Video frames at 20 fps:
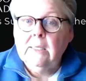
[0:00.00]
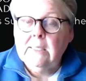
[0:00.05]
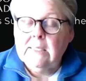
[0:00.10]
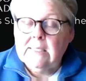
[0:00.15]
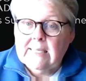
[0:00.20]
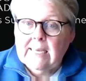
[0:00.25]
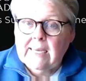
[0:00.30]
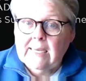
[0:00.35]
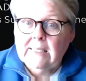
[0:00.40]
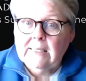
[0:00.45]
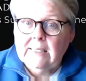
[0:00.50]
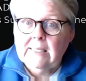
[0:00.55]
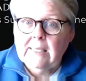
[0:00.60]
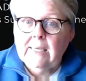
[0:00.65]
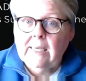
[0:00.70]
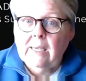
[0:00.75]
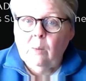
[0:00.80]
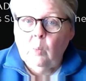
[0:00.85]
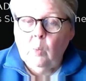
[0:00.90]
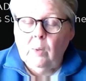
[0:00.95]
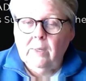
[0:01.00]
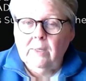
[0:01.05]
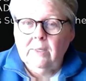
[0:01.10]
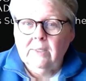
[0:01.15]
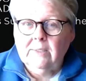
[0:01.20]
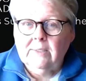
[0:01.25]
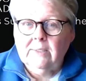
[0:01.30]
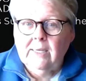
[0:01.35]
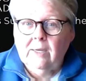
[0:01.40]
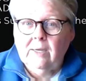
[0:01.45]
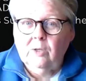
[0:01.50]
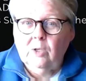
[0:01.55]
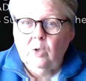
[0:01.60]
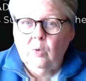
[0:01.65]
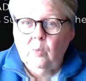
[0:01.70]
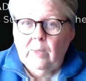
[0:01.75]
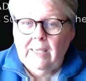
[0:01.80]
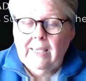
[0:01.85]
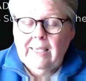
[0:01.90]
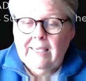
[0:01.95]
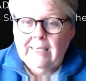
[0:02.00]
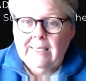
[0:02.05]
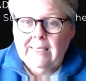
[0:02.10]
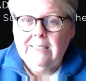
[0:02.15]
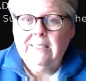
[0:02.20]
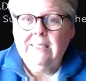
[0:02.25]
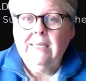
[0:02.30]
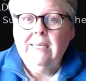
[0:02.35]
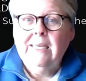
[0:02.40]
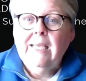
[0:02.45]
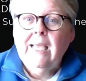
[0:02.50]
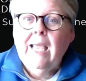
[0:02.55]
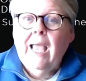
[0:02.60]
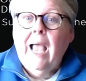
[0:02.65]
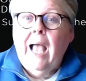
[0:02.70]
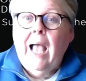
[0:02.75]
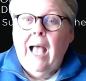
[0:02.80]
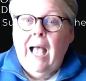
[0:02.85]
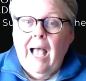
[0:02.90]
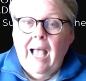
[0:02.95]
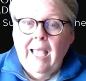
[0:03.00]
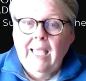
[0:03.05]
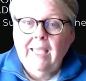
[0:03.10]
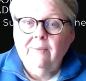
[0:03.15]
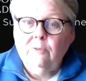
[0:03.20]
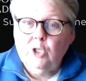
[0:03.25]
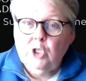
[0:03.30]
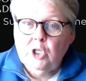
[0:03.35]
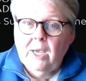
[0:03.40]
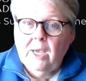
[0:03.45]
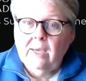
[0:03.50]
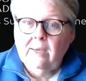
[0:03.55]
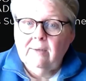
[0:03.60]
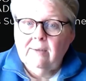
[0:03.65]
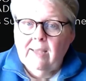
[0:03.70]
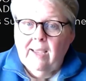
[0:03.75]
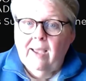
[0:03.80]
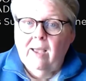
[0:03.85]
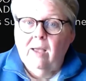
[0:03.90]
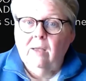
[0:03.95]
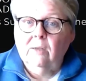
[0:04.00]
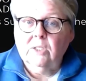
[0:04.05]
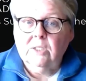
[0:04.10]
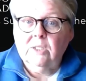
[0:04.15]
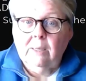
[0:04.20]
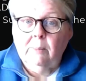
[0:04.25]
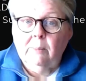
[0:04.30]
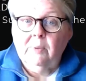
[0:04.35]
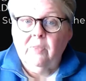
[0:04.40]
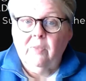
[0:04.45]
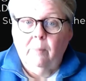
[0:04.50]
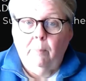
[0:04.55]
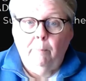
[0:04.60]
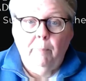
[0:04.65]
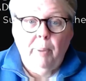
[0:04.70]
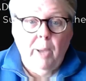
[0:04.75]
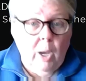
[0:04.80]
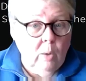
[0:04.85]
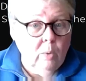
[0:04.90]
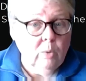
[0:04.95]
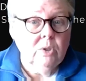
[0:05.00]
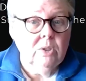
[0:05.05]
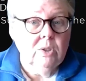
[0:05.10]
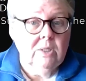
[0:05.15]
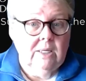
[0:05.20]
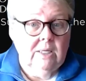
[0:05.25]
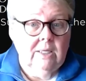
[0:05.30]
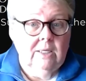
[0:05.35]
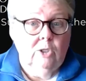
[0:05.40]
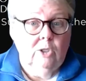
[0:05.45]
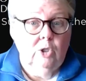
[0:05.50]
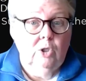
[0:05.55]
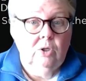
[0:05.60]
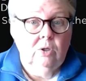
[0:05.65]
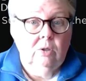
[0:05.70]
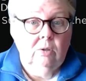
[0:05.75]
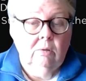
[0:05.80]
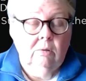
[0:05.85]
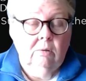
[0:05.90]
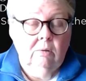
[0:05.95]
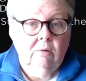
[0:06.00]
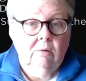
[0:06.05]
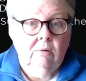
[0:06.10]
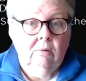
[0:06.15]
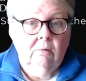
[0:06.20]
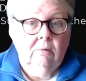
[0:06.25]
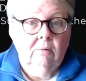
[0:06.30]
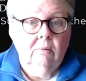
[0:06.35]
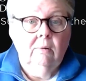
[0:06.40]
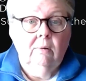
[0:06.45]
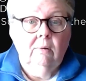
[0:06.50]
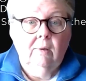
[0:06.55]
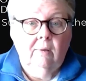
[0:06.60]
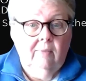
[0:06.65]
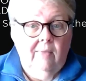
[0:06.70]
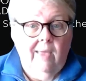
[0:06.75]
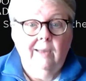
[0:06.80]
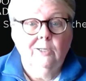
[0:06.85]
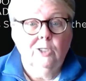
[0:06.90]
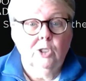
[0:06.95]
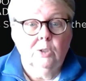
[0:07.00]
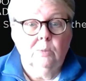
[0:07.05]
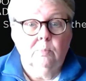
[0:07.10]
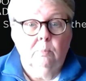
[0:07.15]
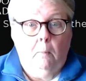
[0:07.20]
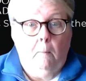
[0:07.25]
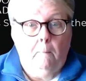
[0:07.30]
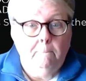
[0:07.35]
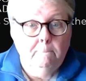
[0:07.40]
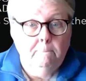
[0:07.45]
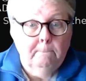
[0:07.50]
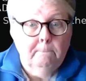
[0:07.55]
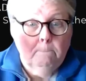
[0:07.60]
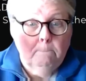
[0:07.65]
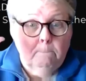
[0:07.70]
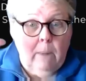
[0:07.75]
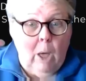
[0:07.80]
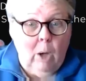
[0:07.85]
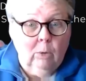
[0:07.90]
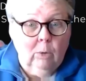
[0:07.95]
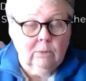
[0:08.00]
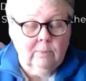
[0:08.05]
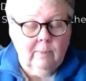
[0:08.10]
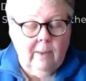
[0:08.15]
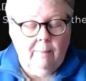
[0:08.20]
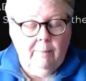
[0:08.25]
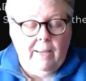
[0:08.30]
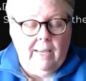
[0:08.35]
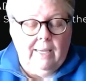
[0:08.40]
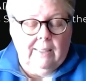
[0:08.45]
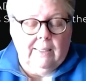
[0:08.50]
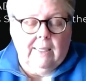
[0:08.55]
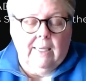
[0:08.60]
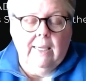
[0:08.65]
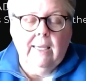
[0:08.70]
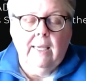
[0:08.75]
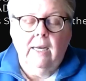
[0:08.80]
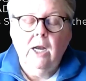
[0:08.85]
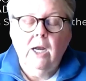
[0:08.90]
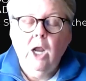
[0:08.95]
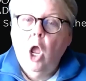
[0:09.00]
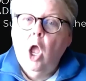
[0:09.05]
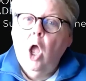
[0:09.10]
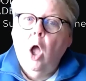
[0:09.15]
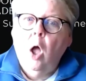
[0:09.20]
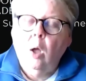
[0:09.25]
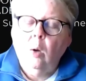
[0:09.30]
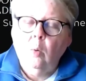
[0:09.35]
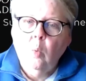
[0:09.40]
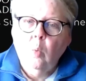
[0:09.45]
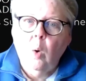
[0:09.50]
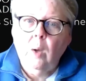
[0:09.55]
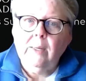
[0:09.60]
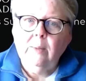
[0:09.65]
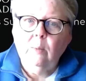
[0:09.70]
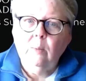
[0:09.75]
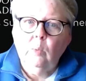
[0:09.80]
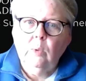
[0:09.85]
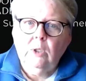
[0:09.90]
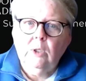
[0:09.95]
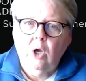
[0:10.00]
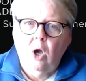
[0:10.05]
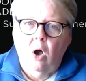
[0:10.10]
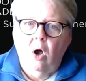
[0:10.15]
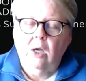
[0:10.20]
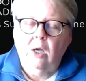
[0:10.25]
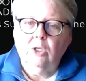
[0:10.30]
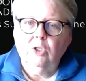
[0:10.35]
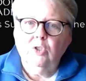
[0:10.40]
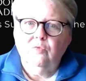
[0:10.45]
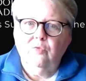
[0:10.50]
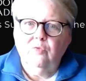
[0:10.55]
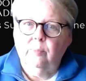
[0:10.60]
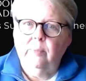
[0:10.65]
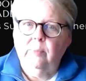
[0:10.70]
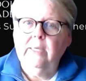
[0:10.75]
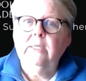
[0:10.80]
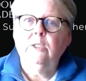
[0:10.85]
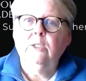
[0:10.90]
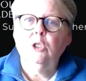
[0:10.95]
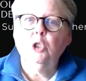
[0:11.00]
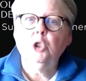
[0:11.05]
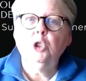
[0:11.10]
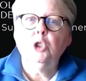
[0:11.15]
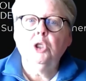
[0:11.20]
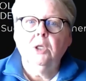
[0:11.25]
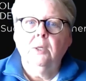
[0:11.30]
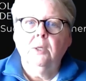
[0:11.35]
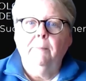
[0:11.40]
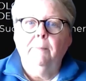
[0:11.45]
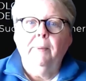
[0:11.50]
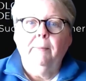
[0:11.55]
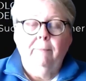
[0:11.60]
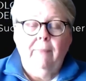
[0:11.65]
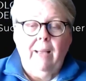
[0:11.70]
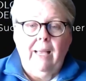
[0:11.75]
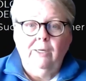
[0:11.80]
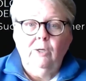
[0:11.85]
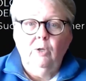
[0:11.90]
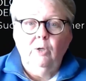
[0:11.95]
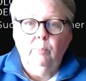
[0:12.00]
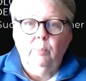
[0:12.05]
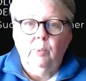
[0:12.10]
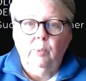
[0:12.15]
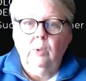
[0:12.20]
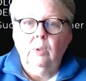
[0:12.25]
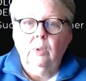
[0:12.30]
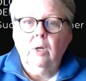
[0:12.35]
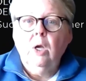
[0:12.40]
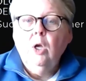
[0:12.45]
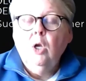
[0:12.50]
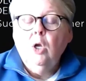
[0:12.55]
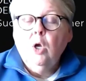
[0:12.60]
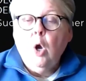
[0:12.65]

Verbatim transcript: The second thing I wanted to tell you is I have checked out some of the postage. That just blows my mind again on what it would cost for me to ship my new book,